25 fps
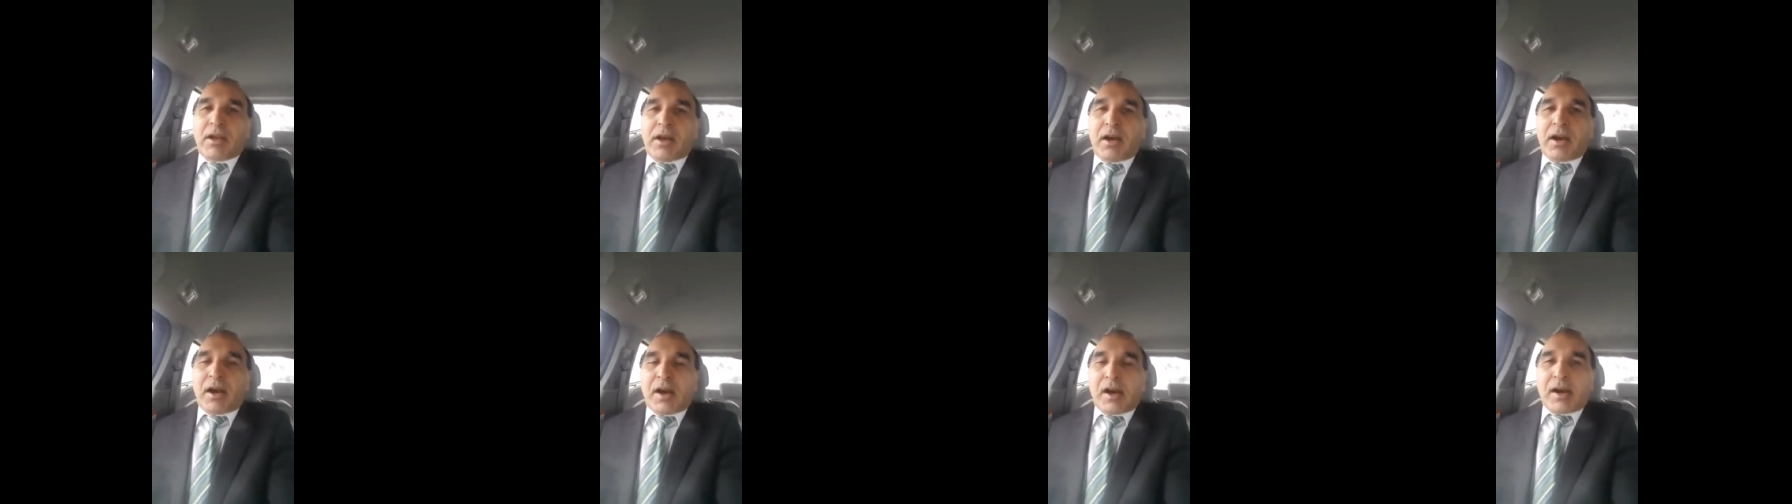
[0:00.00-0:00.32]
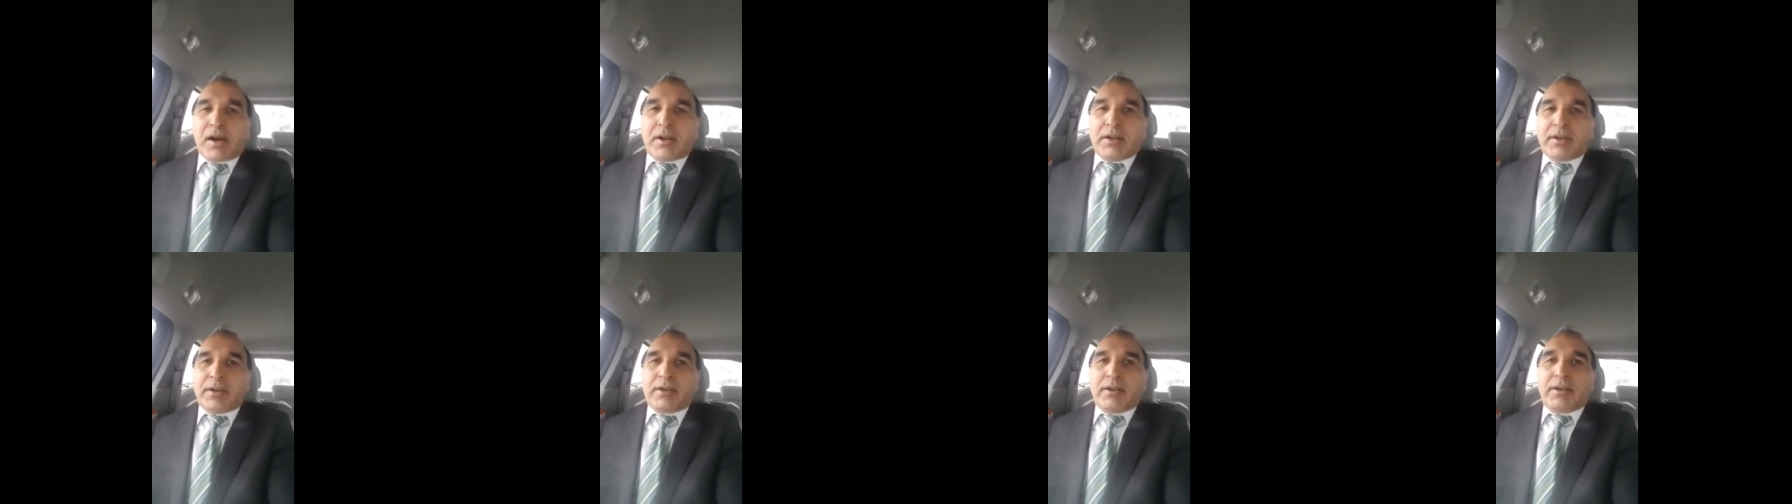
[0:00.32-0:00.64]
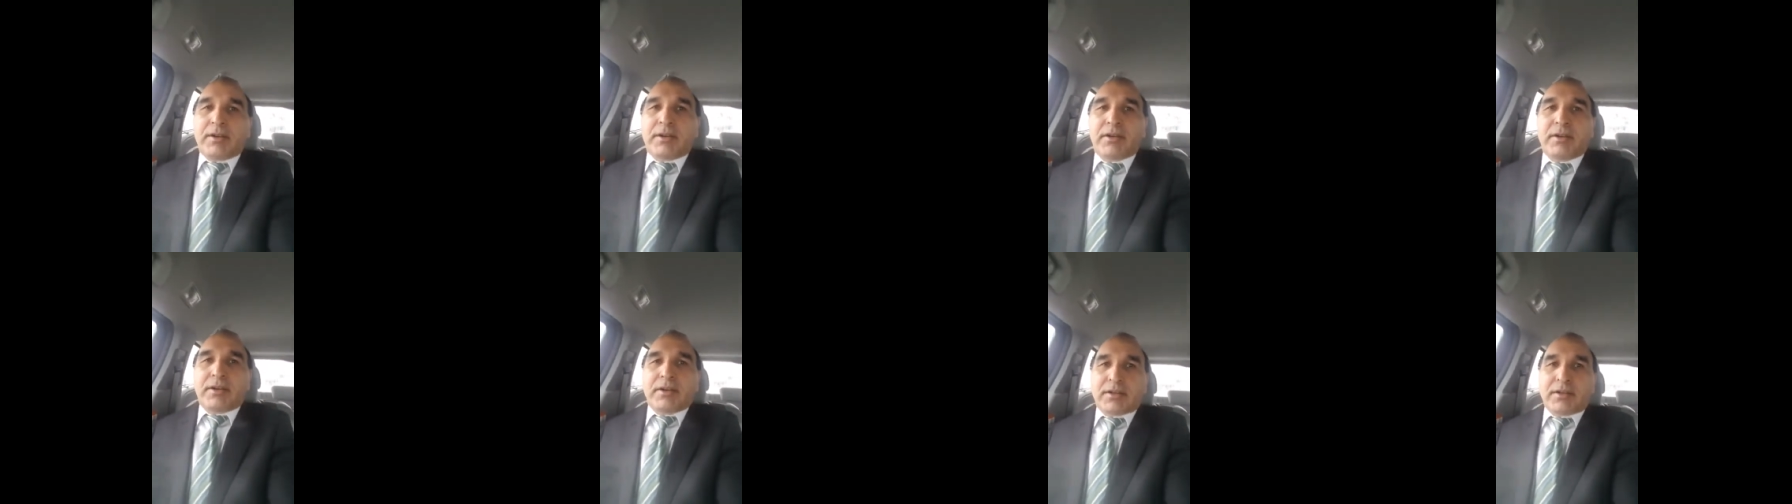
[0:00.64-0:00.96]

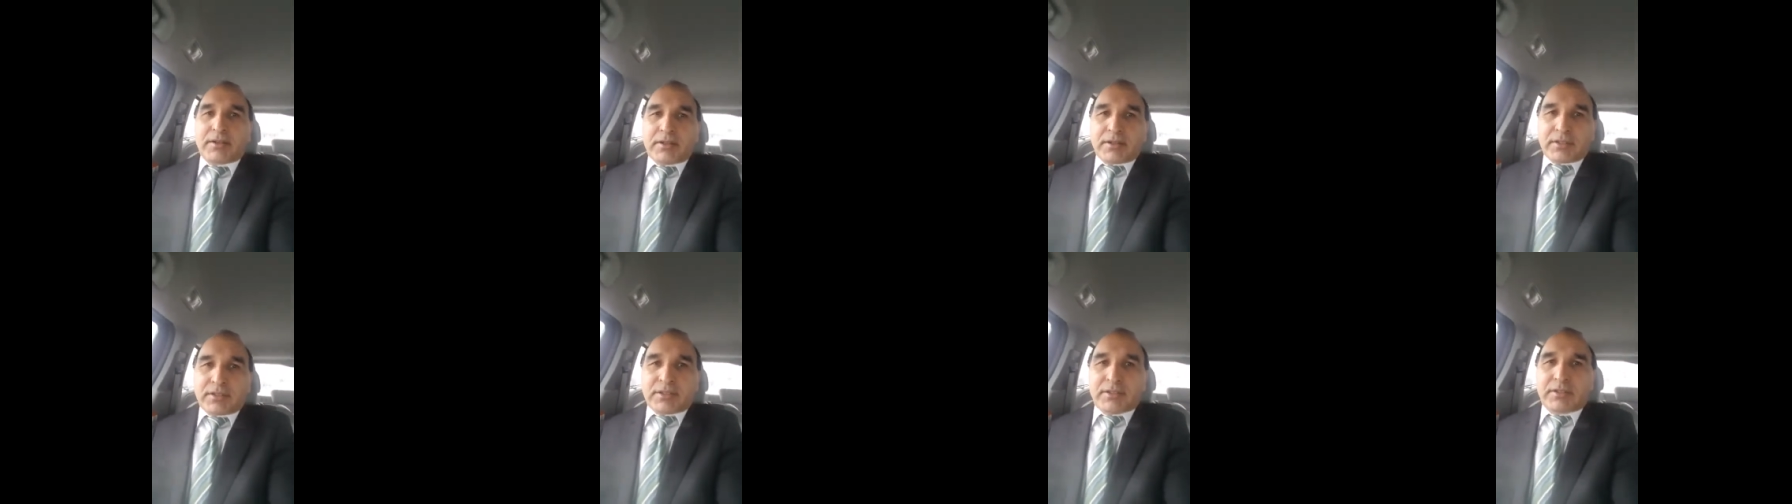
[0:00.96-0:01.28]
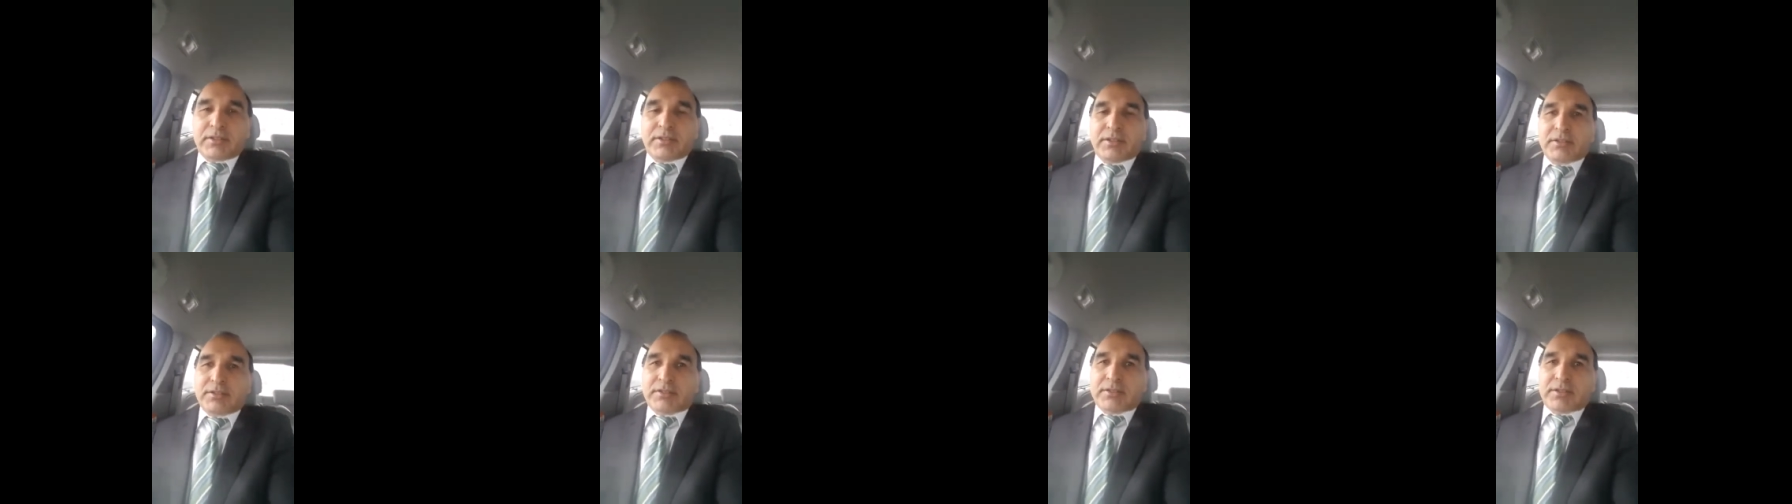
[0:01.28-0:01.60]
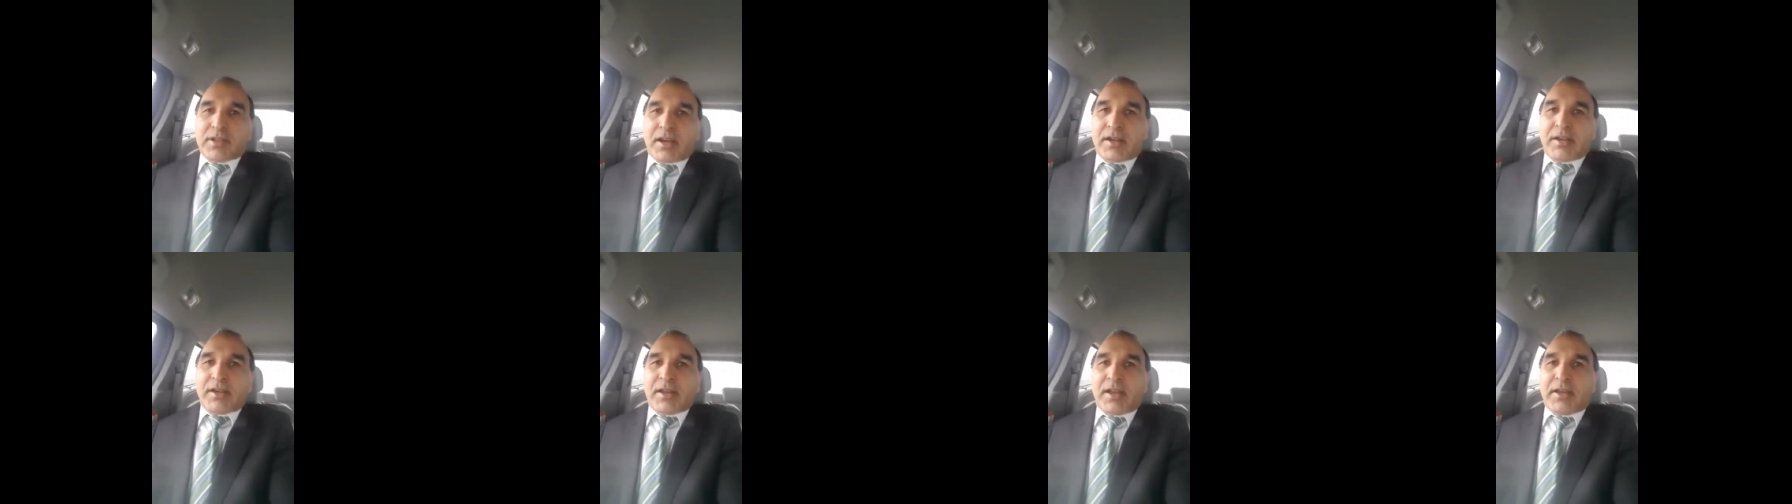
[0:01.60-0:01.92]
on
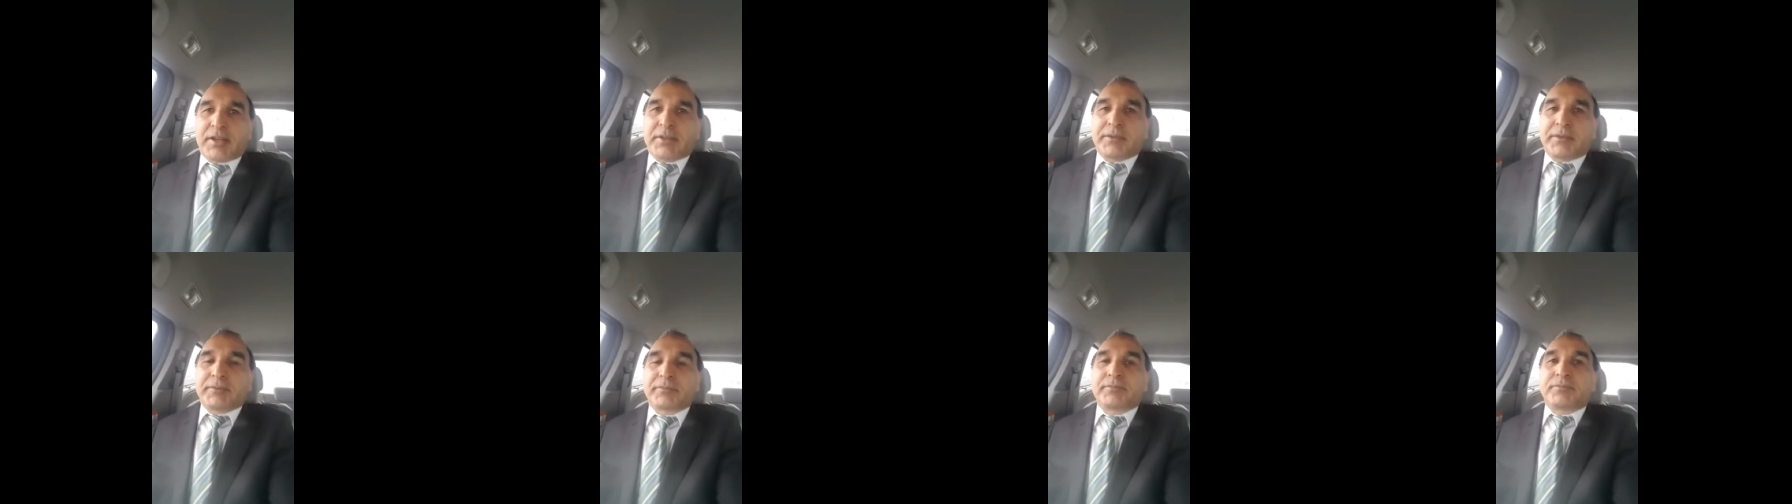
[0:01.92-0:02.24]
Sunday.